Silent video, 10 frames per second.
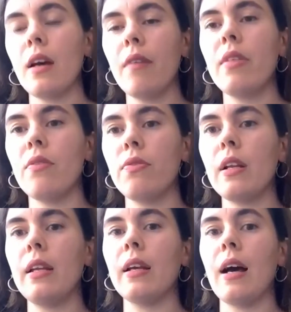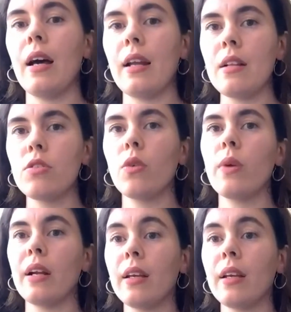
I have that feeling. And also we are